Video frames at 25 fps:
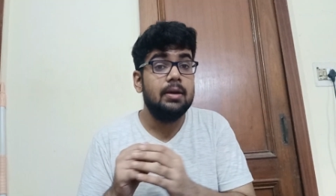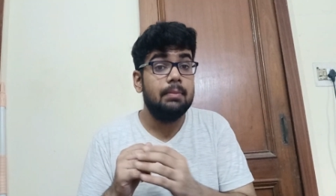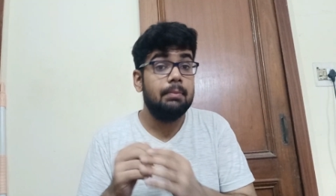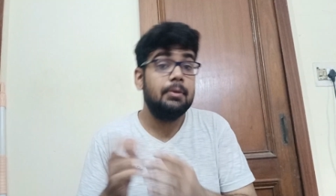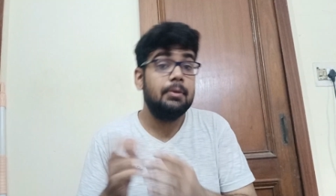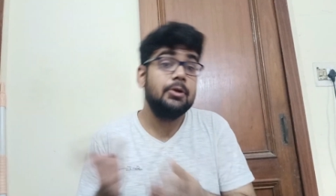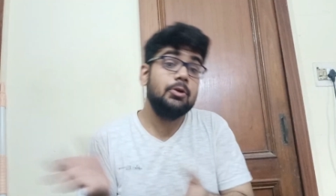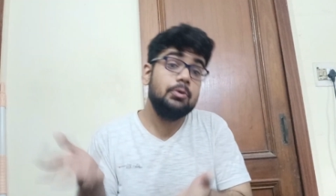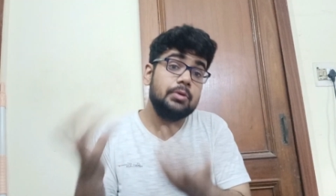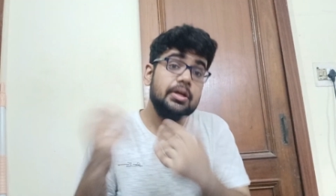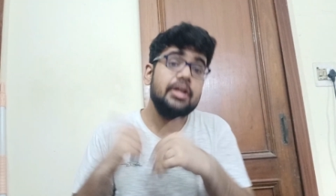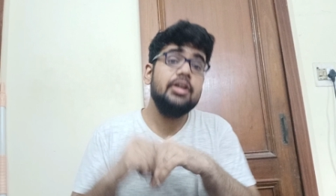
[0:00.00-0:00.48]

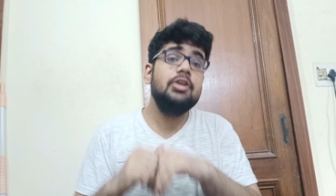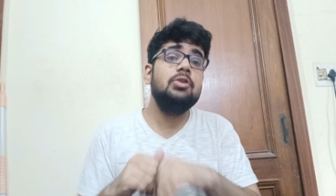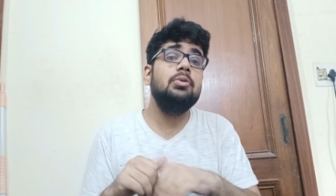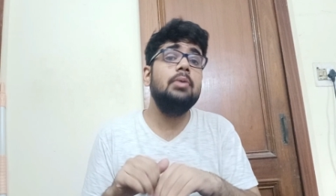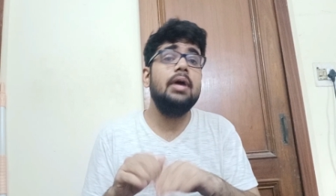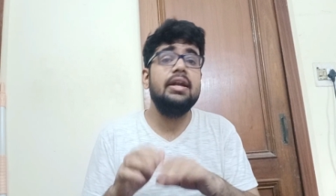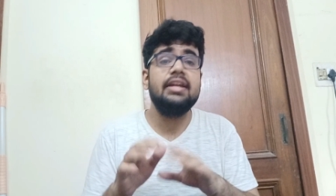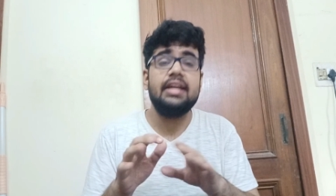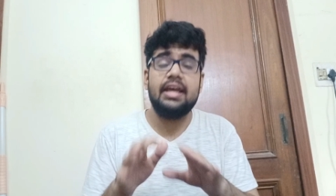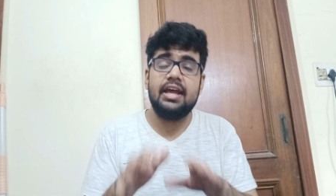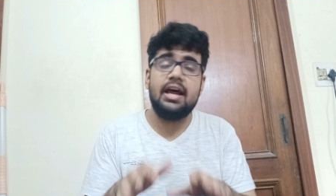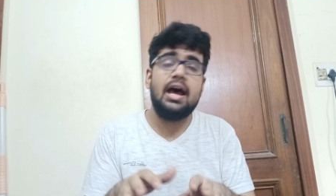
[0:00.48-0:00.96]
but you can do
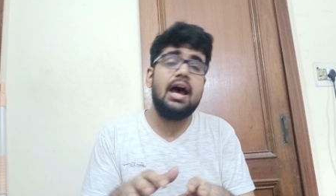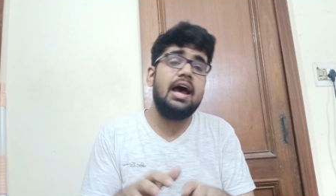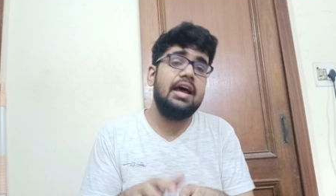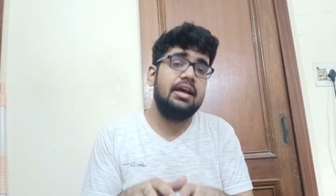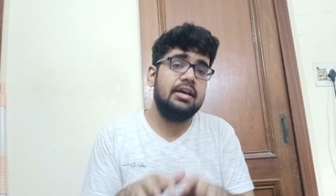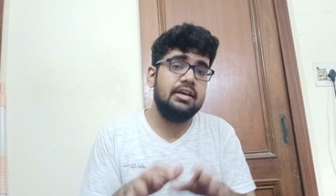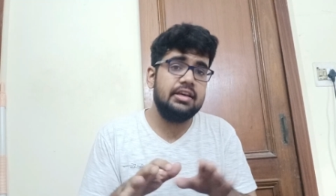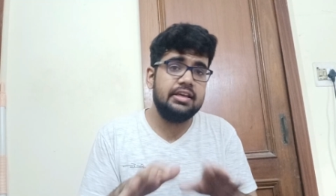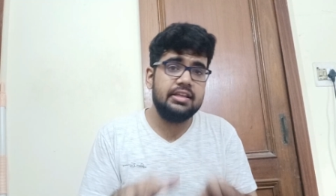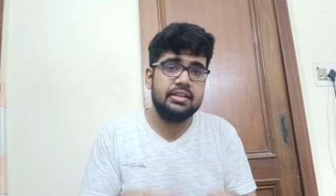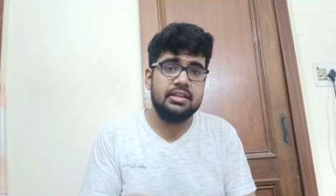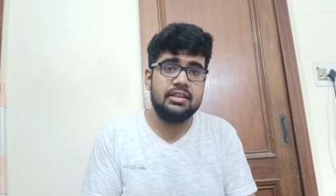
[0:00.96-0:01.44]
it
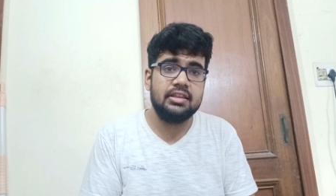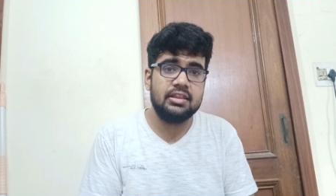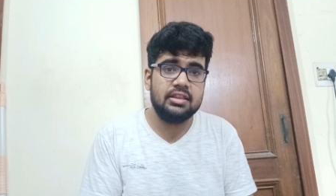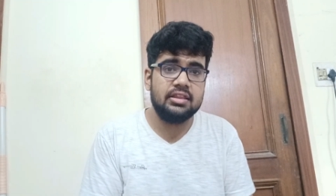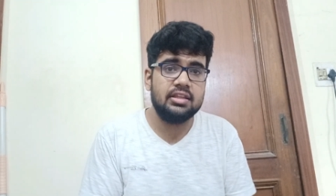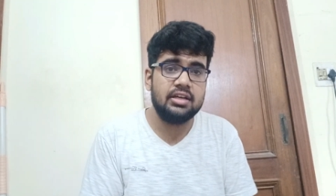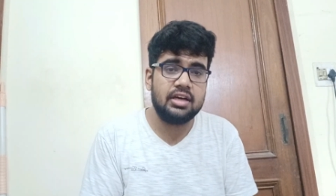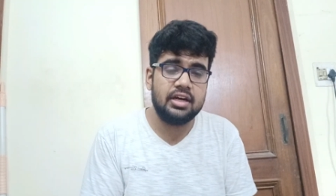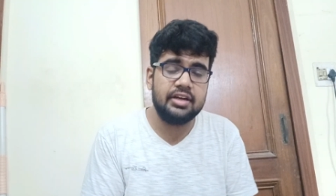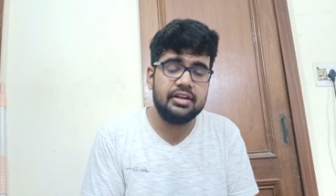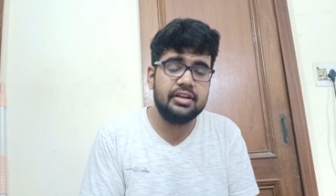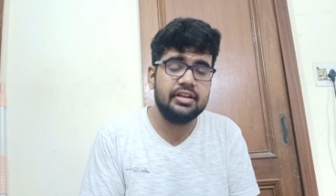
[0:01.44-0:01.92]
uh, in
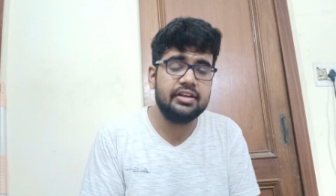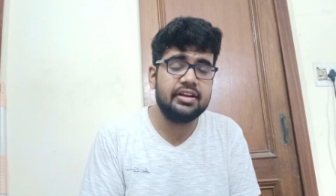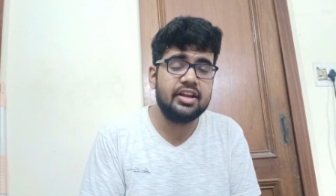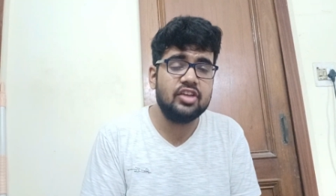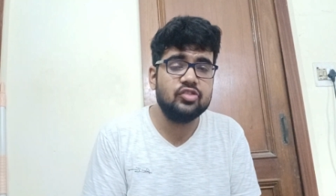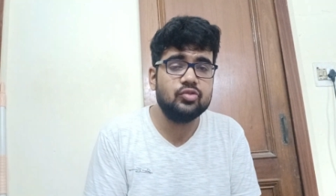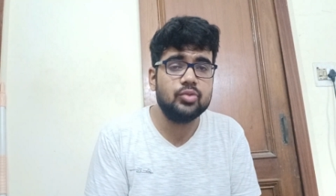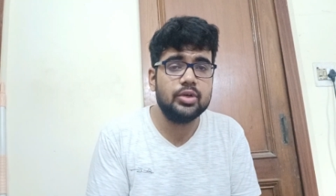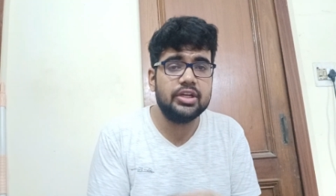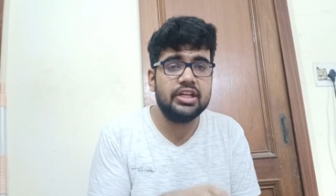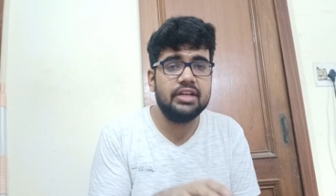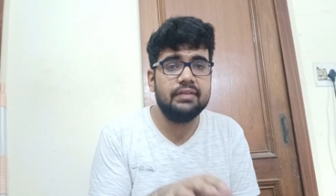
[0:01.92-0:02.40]
the
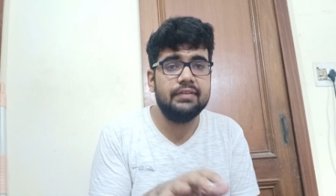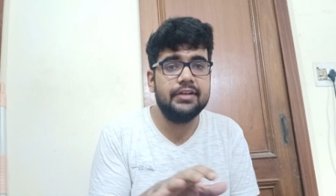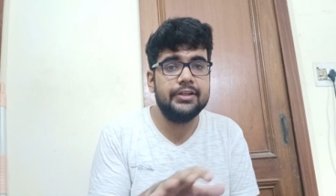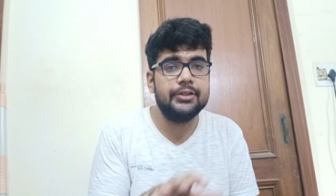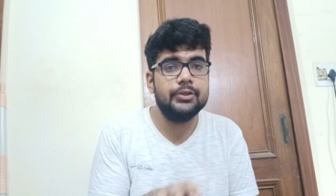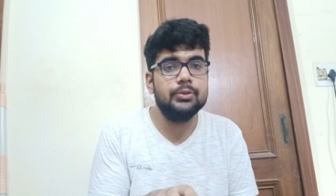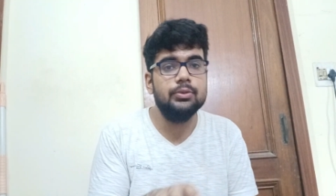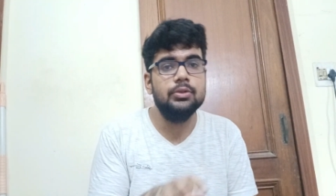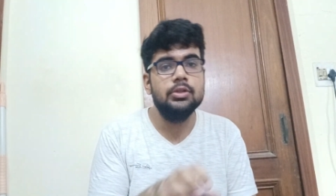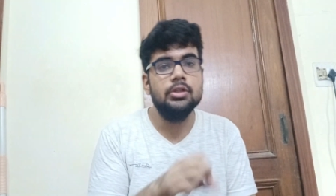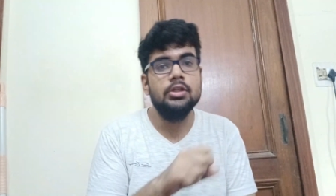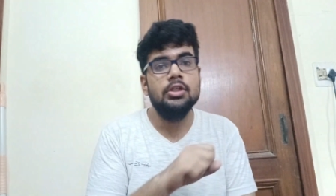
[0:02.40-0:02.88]
undergraduate level
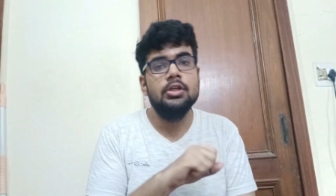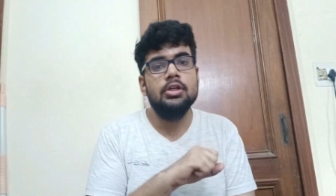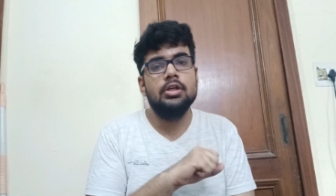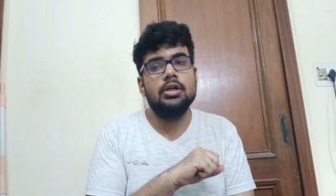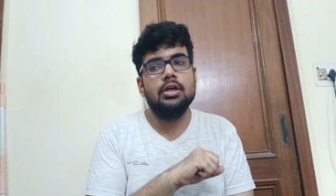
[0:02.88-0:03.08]
too,